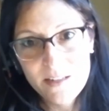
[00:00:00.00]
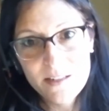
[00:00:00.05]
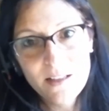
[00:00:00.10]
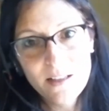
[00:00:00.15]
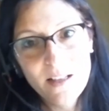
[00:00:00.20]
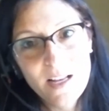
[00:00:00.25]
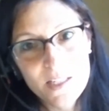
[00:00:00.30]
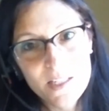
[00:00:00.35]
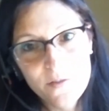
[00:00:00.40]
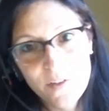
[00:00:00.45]

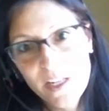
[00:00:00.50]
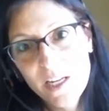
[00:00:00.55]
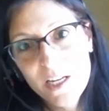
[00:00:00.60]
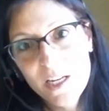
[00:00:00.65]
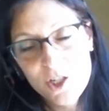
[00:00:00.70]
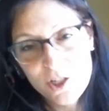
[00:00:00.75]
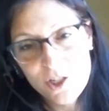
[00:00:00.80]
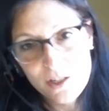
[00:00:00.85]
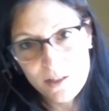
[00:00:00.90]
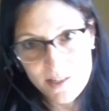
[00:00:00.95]

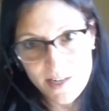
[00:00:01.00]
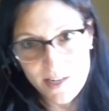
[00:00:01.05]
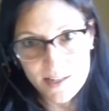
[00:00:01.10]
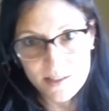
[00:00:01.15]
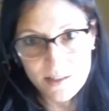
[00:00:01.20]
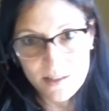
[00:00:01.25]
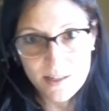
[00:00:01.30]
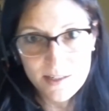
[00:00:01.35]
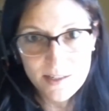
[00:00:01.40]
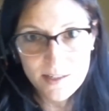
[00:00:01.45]
classifications,
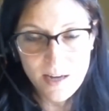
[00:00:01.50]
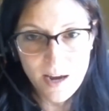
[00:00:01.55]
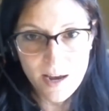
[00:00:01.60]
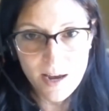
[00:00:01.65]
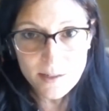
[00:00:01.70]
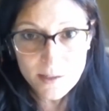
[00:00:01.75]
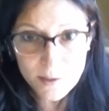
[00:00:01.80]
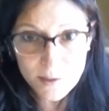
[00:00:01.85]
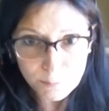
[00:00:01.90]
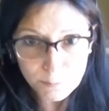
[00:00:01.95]

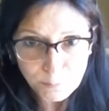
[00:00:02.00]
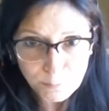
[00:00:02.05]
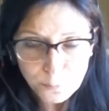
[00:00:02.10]
SICS.